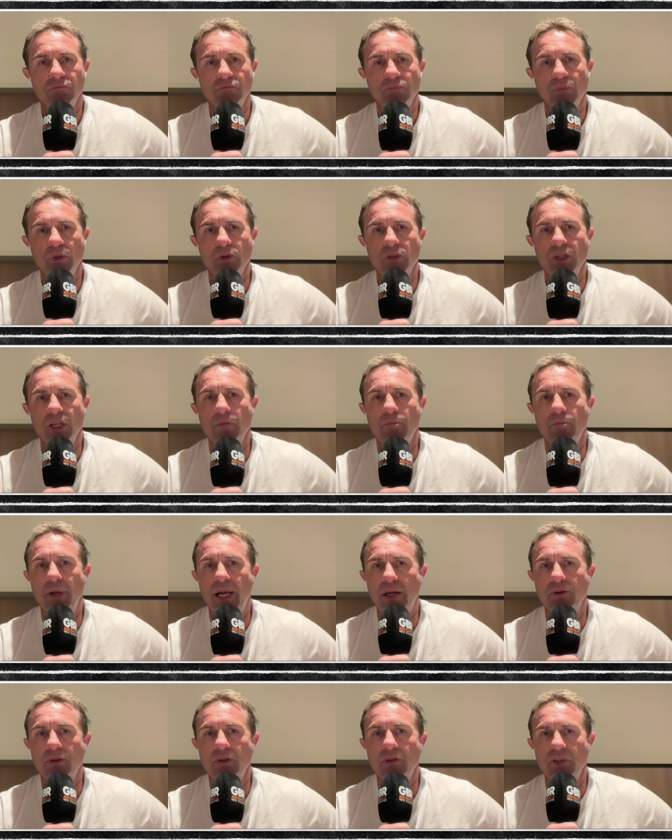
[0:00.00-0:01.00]
we'll see a
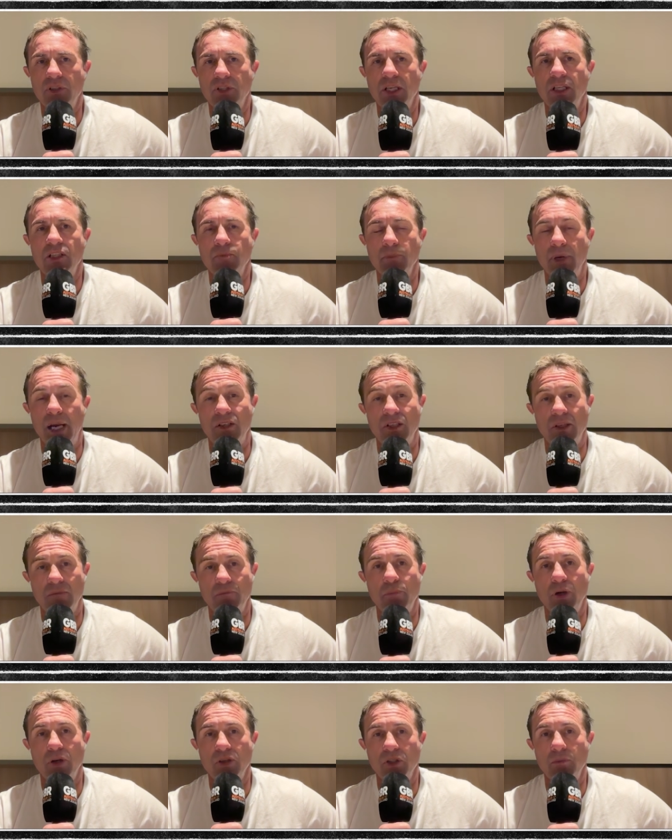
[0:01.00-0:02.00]
belter of a test match and
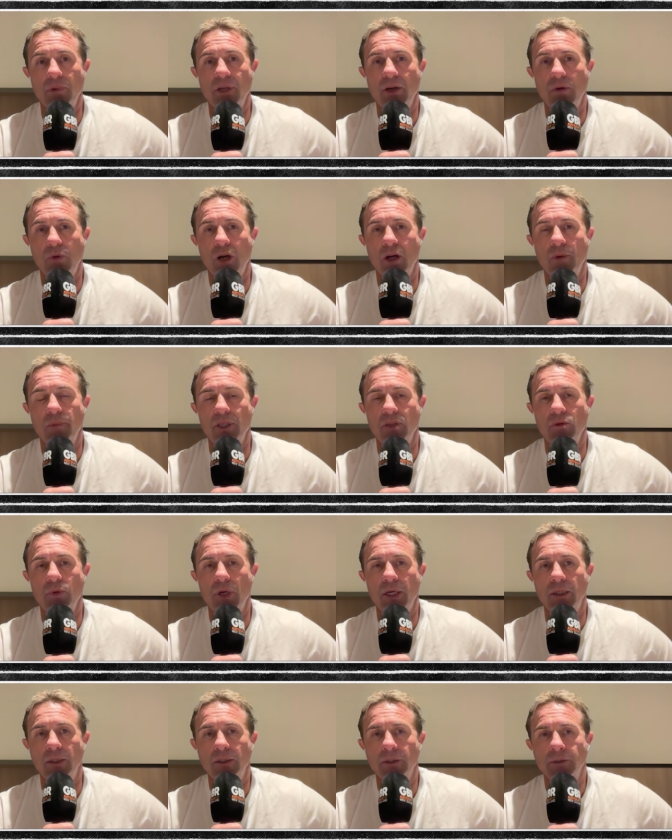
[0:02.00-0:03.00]
possibly a Wallabies win.